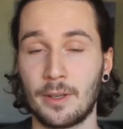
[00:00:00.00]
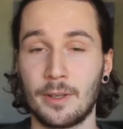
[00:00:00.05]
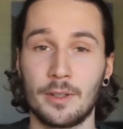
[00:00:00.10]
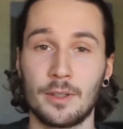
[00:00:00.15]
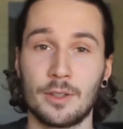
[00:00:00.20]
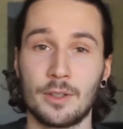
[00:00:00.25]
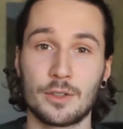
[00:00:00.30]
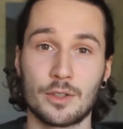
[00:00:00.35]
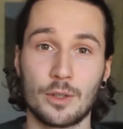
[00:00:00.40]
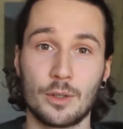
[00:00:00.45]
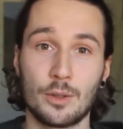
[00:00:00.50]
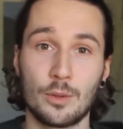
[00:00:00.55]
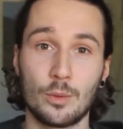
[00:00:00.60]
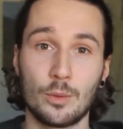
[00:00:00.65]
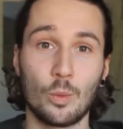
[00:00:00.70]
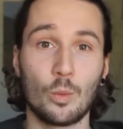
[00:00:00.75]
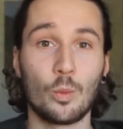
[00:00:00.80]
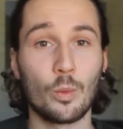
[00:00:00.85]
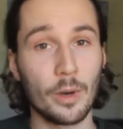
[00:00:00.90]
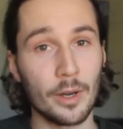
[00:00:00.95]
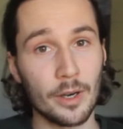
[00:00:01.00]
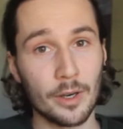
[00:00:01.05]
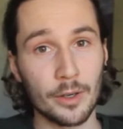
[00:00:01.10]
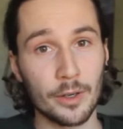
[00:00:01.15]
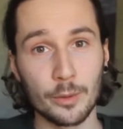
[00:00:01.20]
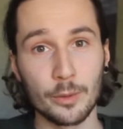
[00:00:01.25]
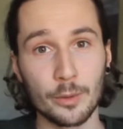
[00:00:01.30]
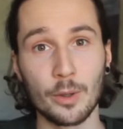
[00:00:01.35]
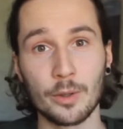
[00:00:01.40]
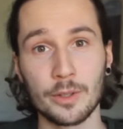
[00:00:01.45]
So what are
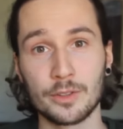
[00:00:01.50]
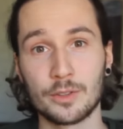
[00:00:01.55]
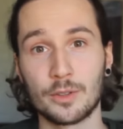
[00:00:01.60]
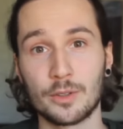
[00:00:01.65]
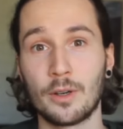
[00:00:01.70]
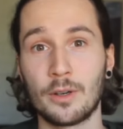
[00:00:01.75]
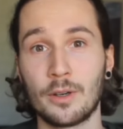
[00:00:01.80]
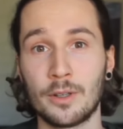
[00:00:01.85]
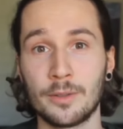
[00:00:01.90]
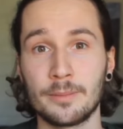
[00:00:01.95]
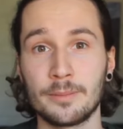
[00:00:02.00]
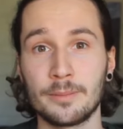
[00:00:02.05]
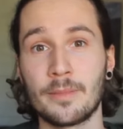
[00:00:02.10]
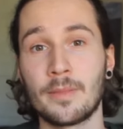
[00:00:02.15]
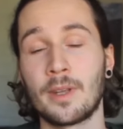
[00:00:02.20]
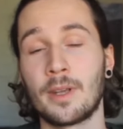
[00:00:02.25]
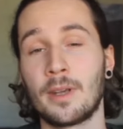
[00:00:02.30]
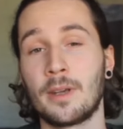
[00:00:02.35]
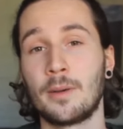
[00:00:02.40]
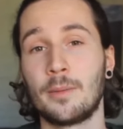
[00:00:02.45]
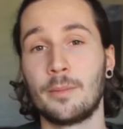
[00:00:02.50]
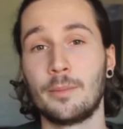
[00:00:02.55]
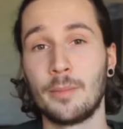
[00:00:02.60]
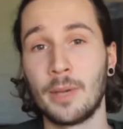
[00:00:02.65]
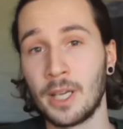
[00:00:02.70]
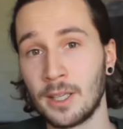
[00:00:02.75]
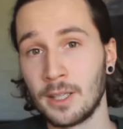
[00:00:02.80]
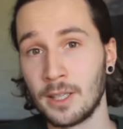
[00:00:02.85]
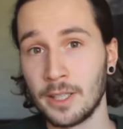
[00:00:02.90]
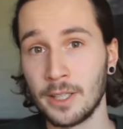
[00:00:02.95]
you going to learn?
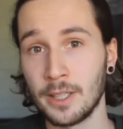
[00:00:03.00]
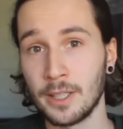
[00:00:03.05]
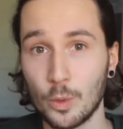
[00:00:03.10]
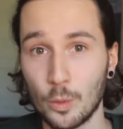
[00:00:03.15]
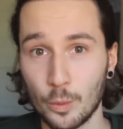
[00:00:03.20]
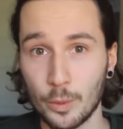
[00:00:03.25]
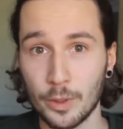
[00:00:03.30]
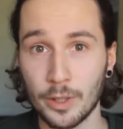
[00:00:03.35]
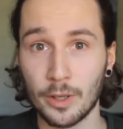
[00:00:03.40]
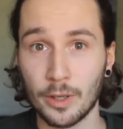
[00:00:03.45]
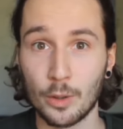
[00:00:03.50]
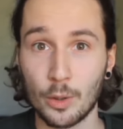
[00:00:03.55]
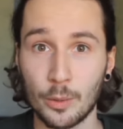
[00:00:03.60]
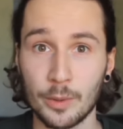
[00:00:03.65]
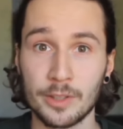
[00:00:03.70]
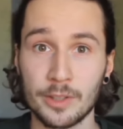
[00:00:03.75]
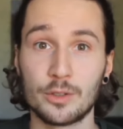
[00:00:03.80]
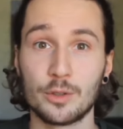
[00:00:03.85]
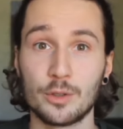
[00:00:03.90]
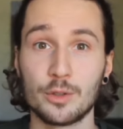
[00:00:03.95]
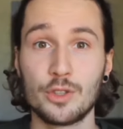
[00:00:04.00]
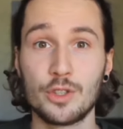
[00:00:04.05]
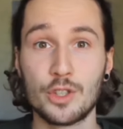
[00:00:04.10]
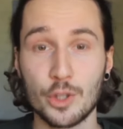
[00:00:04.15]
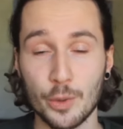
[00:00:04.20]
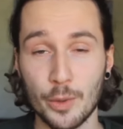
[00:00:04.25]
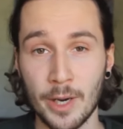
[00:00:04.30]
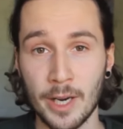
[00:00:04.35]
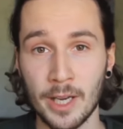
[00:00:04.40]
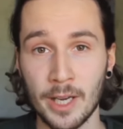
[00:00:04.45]
Mainly, we are going to
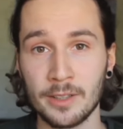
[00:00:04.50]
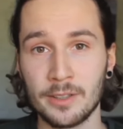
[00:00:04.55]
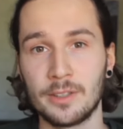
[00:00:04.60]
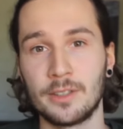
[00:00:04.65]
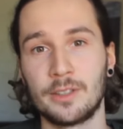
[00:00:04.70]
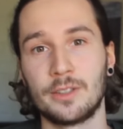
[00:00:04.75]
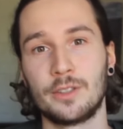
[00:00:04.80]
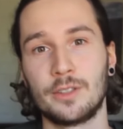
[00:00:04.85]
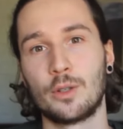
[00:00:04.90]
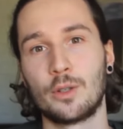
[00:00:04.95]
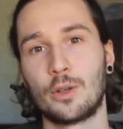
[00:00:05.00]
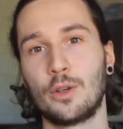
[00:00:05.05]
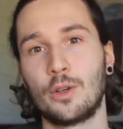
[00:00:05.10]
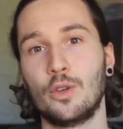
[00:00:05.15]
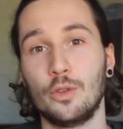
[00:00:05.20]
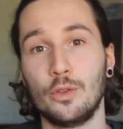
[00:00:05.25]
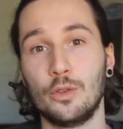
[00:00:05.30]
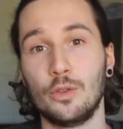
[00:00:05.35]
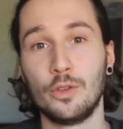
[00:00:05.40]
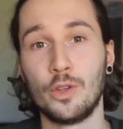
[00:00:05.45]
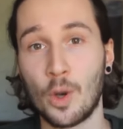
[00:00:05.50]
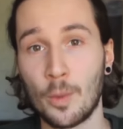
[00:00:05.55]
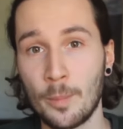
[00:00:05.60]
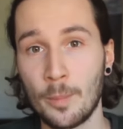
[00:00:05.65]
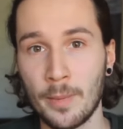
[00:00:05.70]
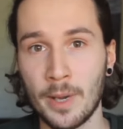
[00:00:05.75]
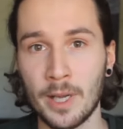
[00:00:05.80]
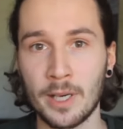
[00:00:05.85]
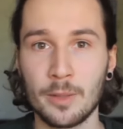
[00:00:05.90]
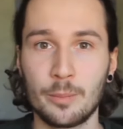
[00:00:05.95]
train your
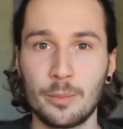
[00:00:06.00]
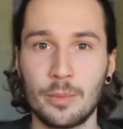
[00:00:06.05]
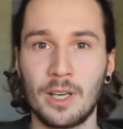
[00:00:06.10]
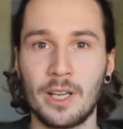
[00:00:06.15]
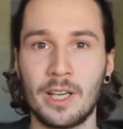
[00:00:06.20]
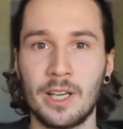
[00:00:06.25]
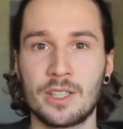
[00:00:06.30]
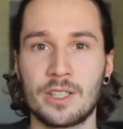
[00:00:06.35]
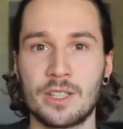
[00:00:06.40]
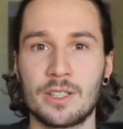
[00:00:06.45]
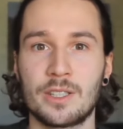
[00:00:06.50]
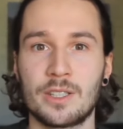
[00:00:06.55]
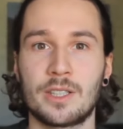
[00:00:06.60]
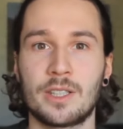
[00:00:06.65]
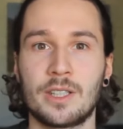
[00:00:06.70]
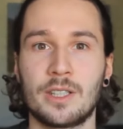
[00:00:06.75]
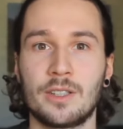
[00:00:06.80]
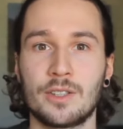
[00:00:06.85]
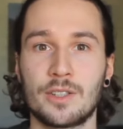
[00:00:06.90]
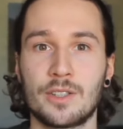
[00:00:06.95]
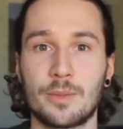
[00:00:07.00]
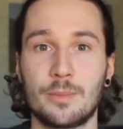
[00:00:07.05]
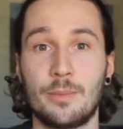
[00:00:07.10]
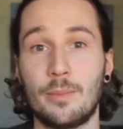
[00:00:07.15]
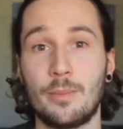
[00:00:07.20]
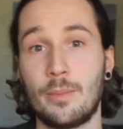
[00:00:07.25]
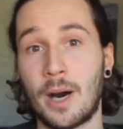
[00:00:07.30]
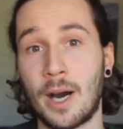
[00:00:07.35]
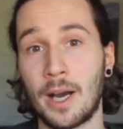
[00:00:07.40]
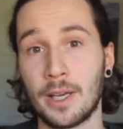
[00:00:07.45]
DOM manipulation skills
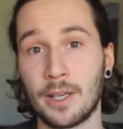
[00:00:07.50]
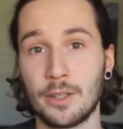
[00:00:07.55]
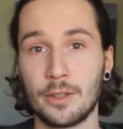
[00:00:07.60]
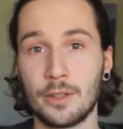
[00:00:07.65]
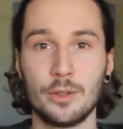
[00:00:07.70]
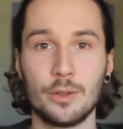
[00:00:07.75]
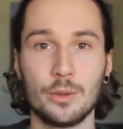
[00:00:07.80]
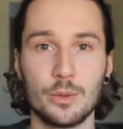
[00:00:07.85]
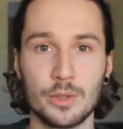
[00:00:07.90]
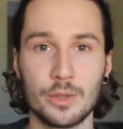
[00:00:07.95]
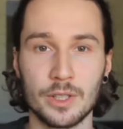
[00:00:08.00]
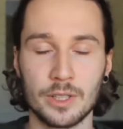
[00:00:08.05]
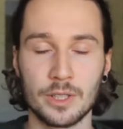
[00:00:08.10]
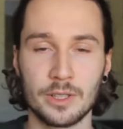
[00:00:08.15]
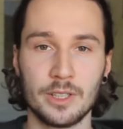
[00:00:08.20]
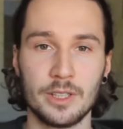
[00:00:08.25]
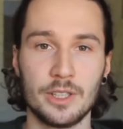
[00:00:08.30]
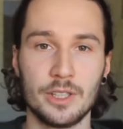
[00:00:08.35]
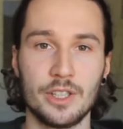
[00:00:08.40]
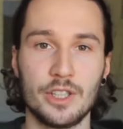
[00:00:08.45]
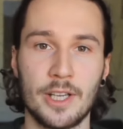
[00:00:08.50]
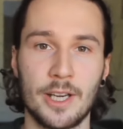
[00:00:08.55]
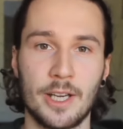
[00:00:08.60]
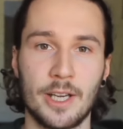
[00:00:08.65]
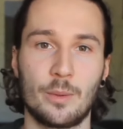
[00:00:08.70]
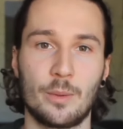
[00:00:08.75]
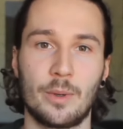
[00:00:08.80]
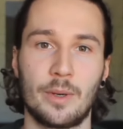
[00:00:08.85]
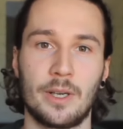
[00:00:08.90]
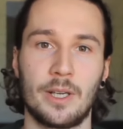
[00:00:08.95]
by using the
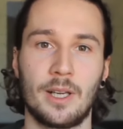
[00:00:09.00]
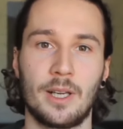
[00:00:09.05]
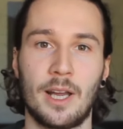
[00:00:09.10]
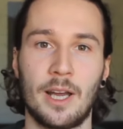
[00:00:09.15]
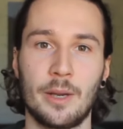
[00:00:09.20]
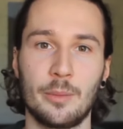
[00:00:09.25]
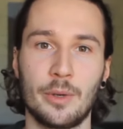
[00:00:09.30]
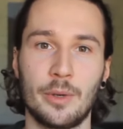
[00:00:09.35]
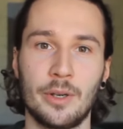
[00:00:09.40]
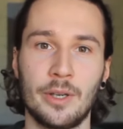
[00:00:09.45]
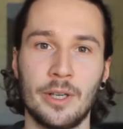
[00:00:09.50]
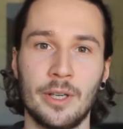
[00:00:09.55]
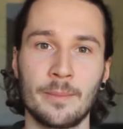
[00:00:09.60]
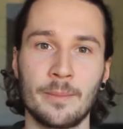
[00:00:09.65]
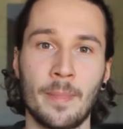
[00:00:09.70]
Jquery library,